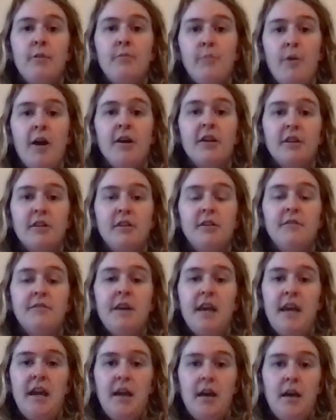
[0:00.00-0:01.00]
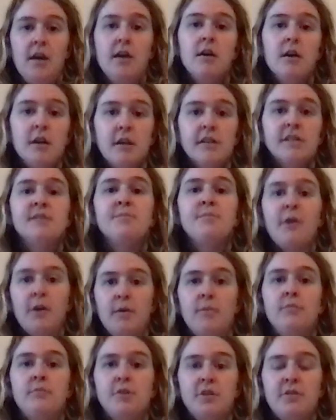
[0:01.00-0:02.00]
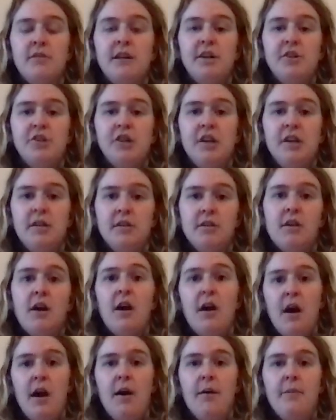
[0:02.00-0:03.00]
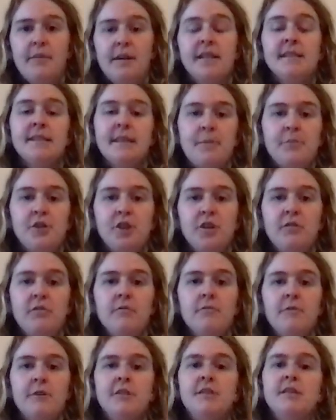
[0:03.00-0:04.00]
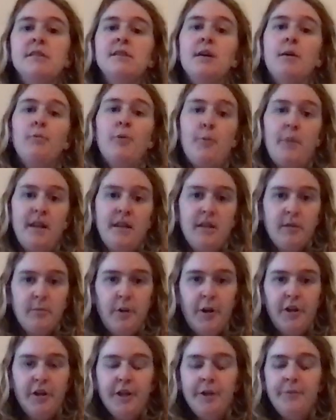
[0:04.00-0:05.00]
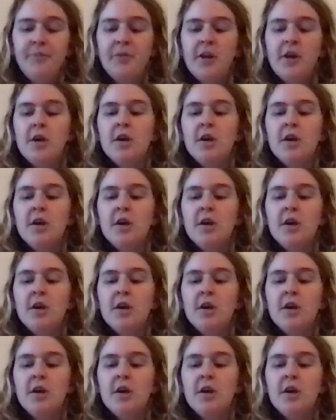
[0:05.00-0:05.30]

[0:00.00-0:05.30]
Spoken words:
product of a sperm donation conception versus a romantic partner.